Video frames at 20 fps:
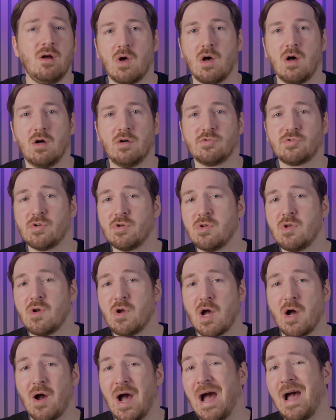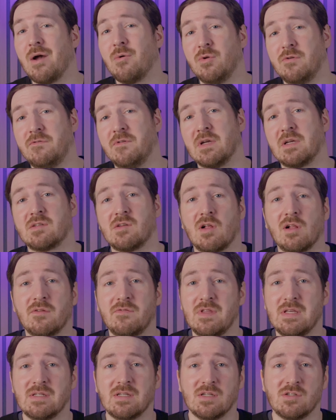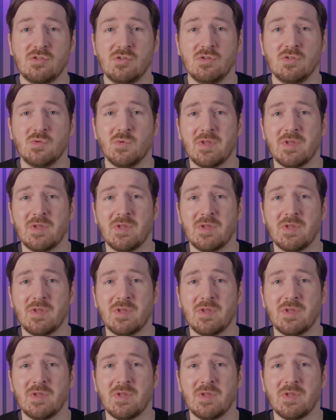I'll show you how I would fix all of these issues